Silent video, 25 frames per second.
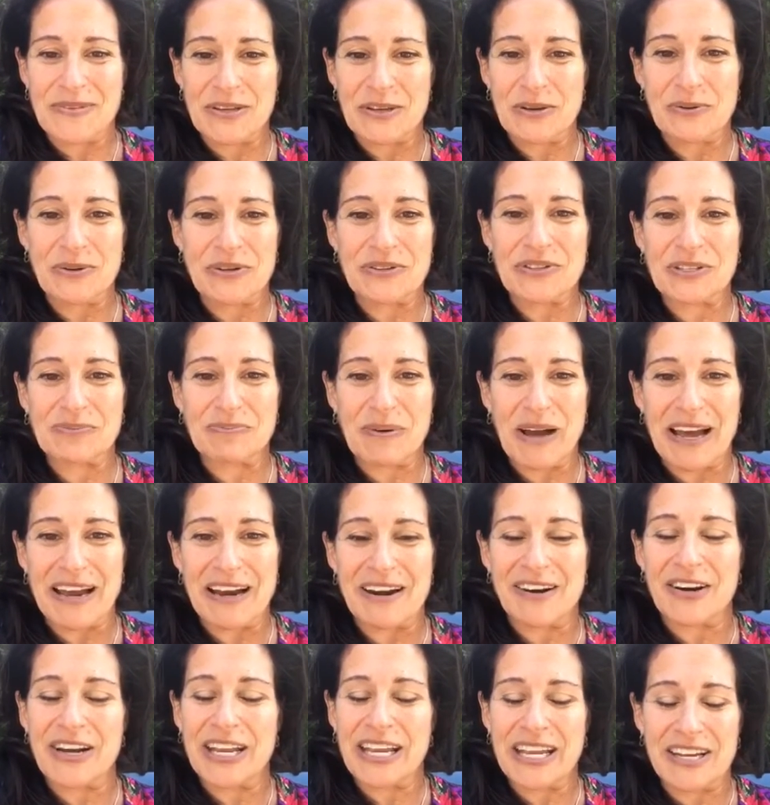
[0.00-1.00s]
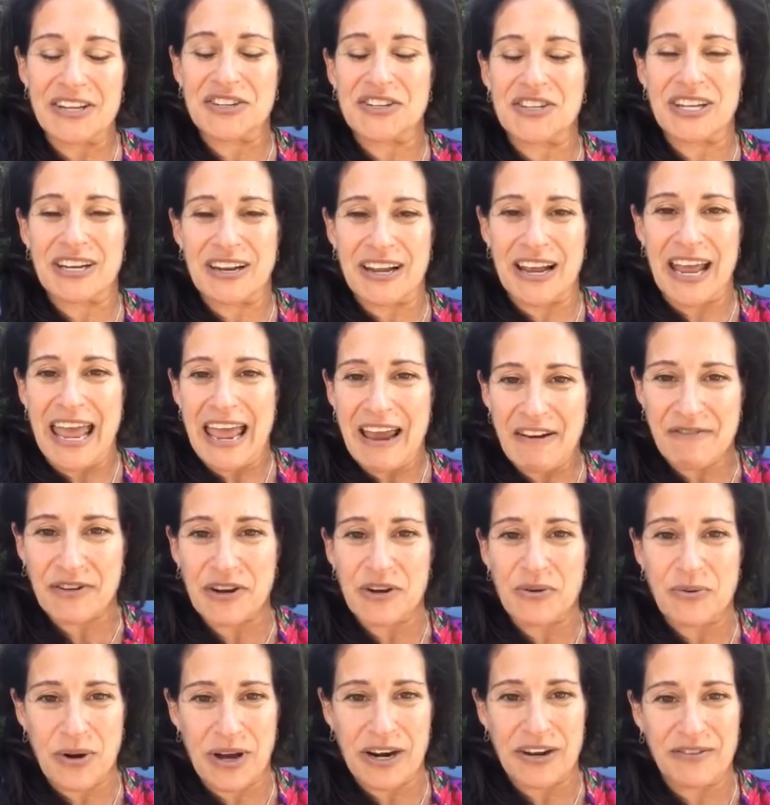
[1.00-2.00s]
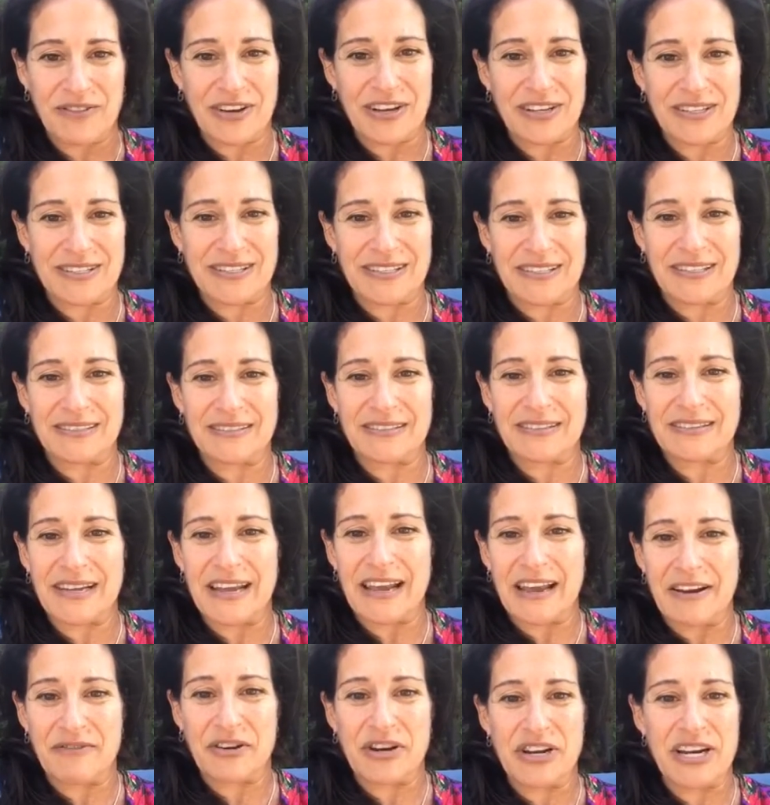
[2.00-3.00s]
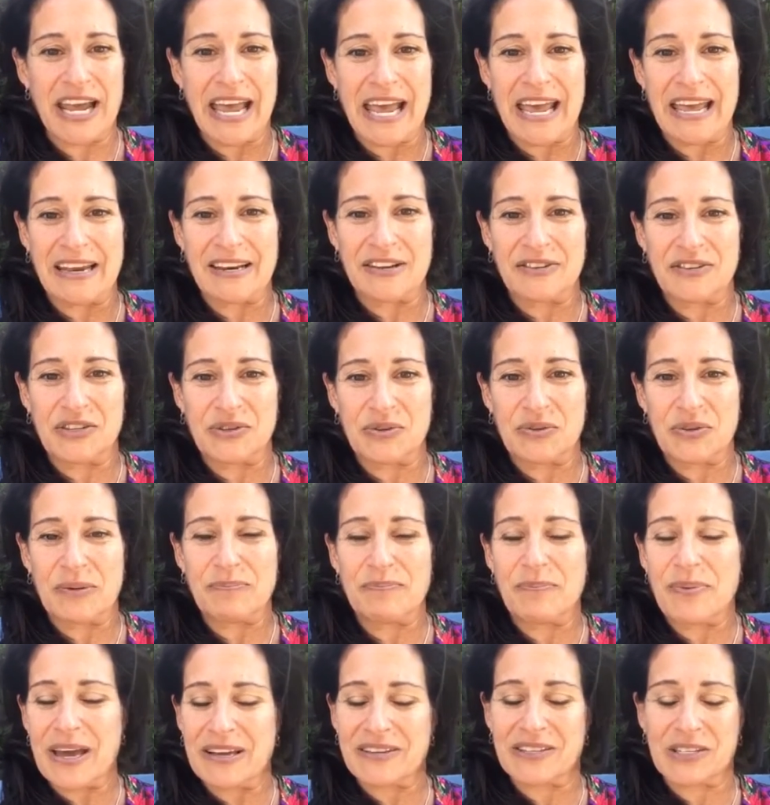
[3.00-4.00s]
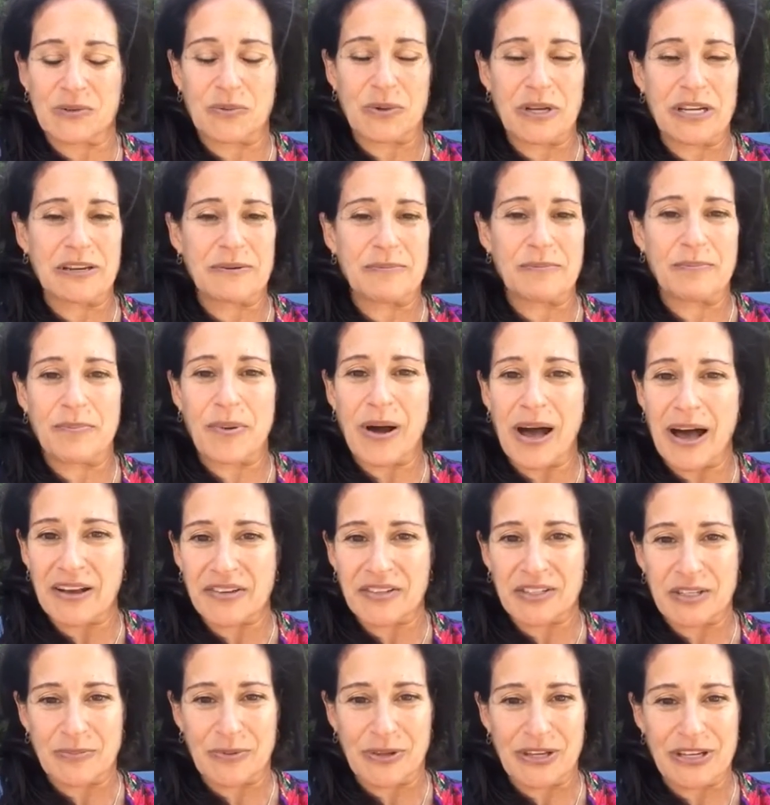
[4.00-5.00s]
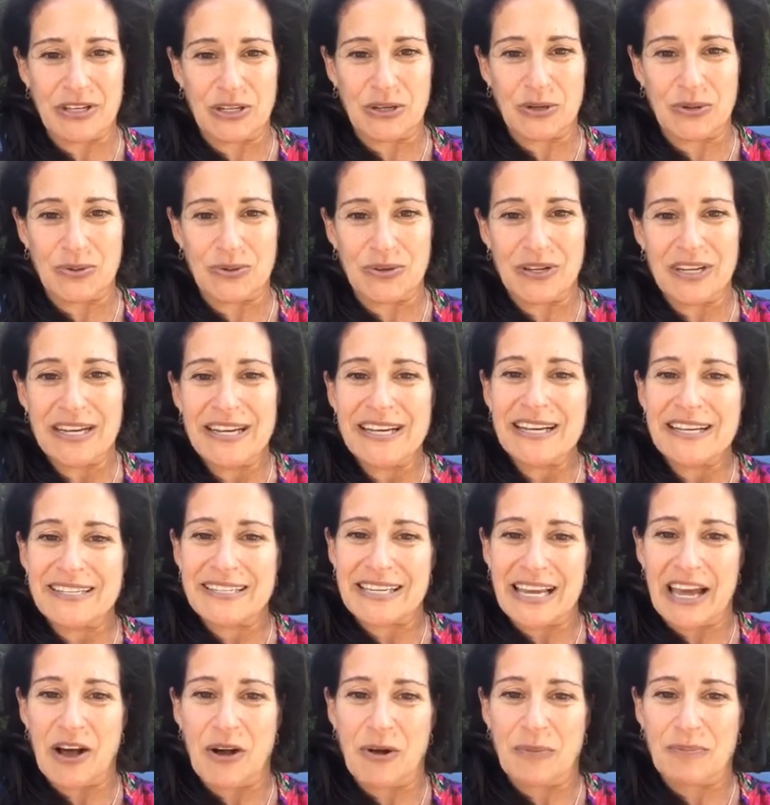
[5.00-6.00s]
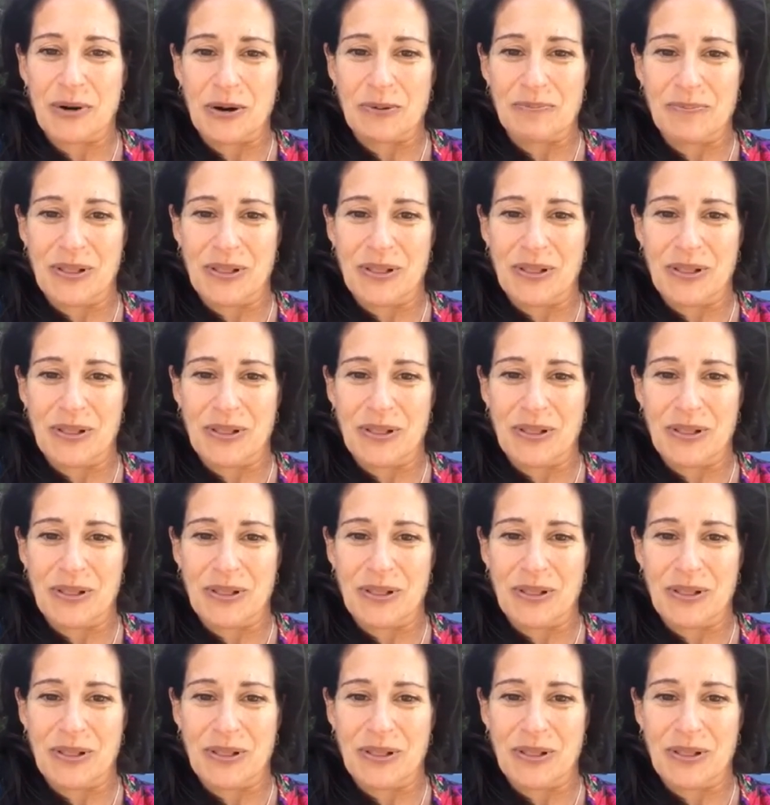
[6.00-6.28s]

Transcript: you inspire each and every one of us every day to do the best we can possibly do to help our